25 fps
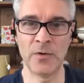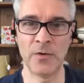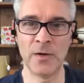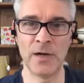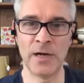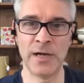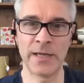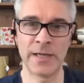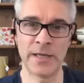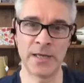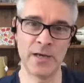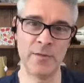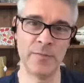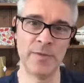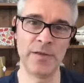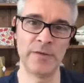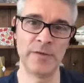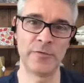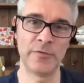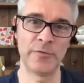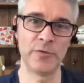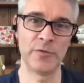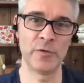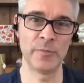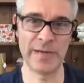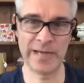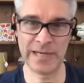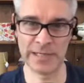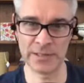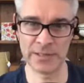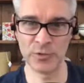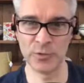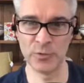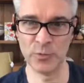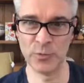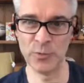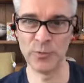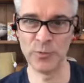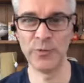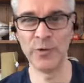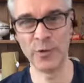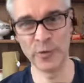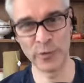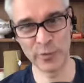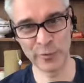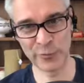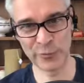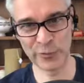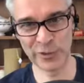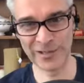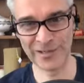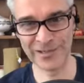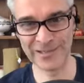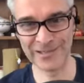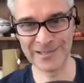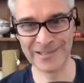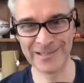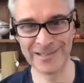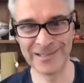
I come in through the back door, not the front. Mm.